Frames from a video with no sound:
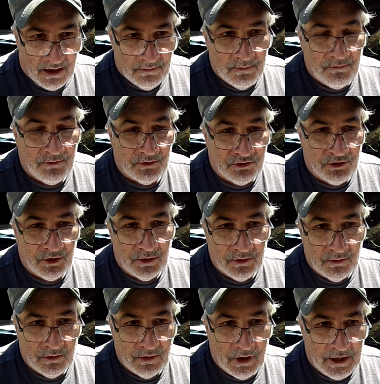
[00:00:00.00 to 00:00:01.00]
For
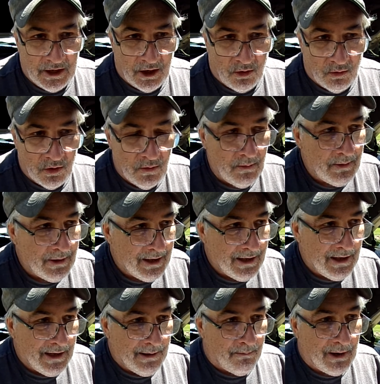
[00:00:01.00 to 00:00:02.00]
certain, you know,
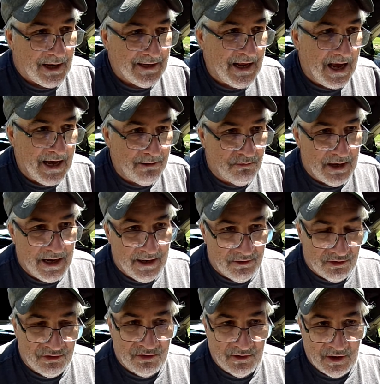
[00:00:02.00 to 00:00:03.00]
my dad ran
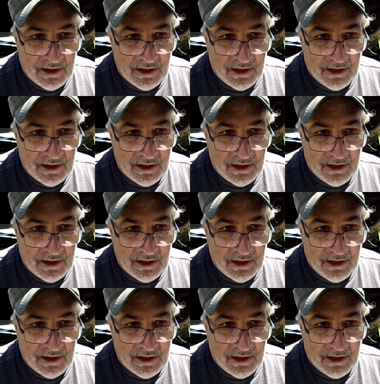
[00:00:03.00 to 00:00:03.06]
this,